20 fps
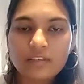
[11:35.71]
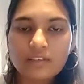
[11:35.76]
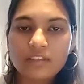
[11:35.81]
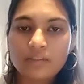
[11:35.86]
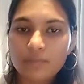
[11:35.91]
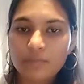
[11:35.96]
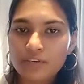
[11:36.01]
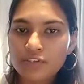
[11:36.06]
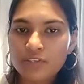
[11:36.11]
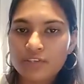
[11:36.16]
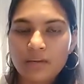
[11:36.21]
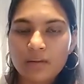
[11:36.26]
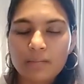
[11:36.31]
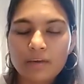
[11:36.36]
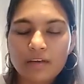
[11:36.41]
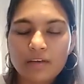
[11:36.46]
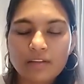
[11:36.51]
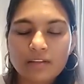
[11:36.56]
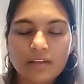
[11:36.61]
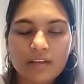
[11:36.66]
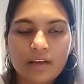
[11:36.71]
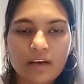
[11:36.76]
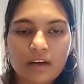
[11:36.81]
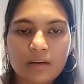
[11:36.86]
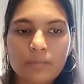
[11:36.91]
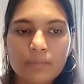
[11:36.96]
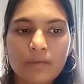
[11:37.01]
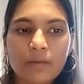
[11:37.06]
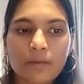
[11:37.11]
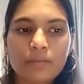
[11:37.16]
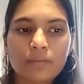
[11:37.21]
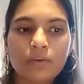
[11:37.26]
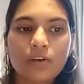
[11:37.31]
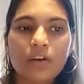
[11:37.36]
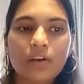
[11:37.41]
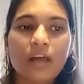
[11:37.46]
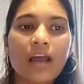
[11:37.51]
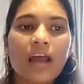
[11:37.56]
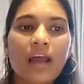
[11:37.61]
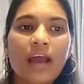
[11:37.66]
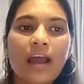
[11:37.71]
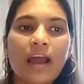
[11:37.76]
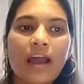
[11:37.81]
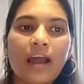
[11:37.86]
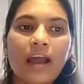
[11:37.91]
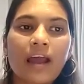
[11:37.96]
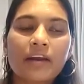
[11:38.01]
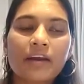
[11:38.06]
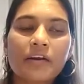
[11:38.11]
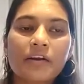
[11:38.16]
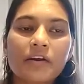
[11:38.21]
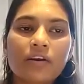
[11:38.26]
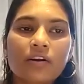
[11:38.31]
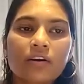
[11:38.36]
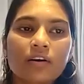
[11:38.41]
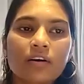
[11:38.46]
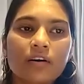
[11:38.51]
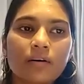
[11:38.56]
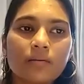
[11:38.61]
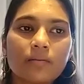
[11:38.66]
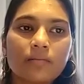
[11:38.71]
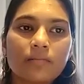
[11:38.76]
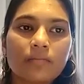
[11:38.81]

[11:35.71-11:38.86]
especially among the young people, and uh,